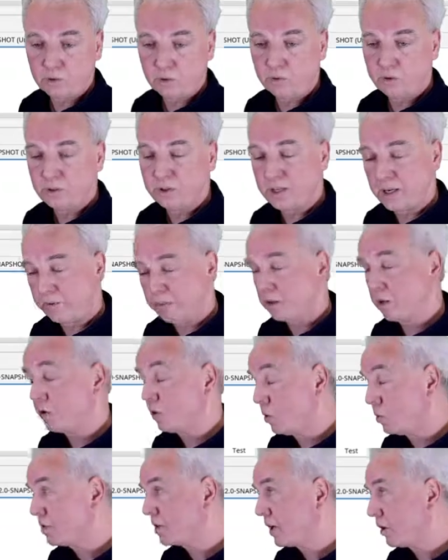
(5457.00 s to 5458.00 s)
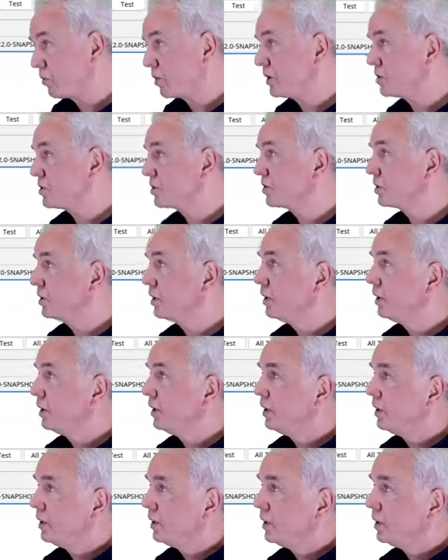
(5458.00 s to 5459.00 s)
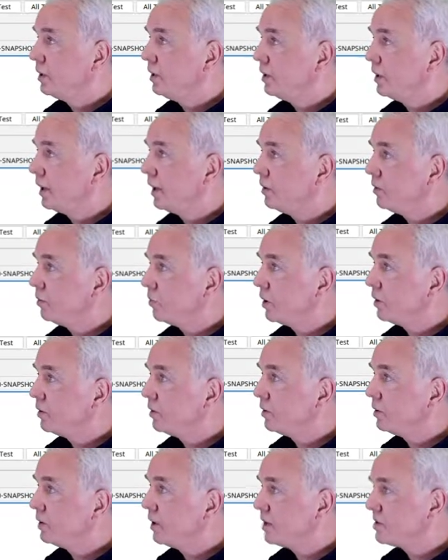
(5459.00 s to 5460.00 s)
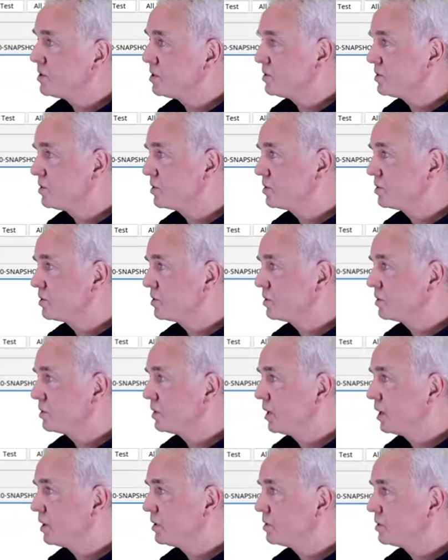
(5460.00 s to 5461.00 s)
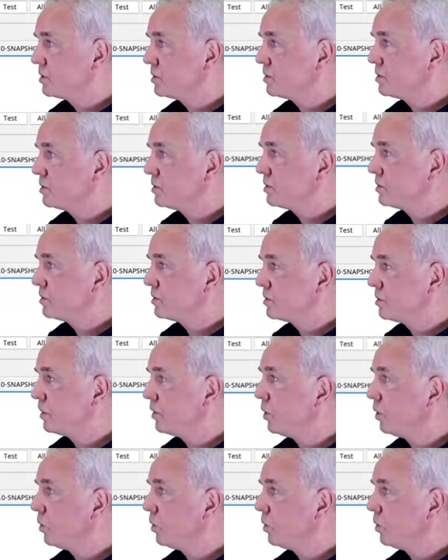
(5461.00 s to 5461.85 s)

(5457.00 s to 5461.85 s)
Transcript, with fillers: Java code coverage. Then run the tests, tests, no,